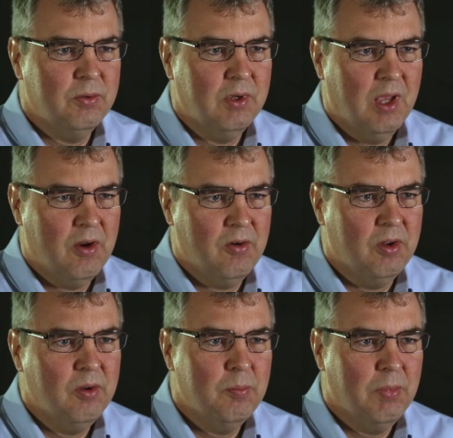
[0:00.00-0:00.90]
to
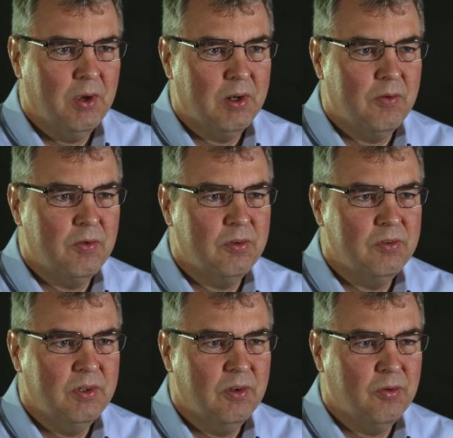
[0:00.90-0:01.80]
carry
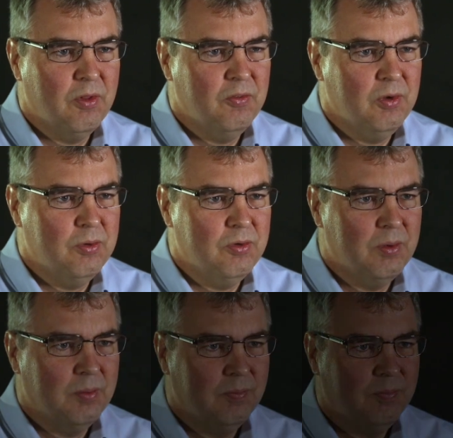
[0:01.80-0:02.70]
biodiversity for the future.